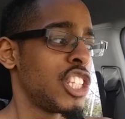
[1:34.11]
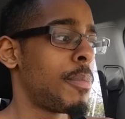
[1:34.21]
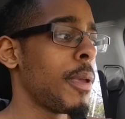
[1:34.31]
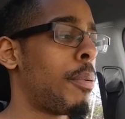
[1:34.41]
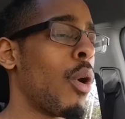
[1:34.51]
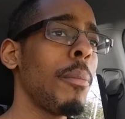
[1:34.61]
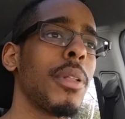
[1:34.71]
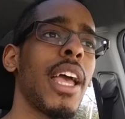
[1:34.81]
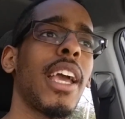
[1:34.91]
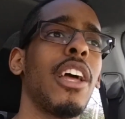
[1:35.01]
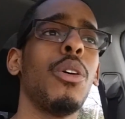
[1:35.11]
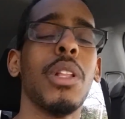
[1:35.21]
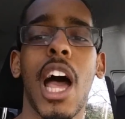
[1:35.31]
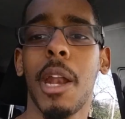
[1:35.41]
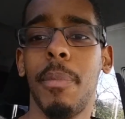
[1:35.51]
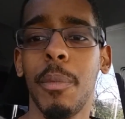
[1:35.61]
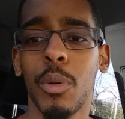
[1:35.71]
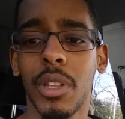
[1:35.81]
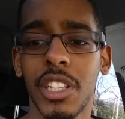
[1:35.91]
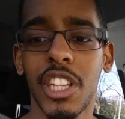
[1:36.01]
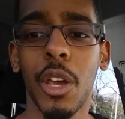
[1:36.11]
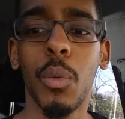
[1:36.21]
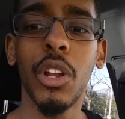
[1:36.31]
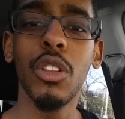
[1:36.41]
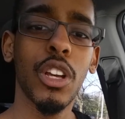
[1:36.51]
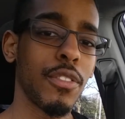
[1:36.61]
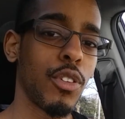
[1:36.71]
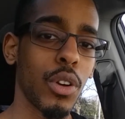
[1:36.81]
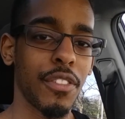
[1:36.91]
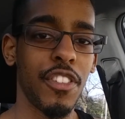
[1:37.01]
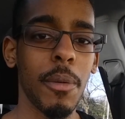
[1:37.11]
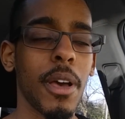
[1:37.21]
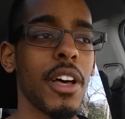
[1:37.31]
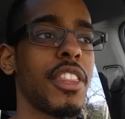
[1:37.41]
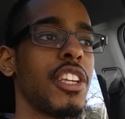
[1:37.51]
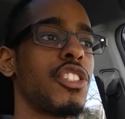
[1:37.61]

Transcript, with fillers: to be point blank i know a lot of people when they say what are you looking for in a female they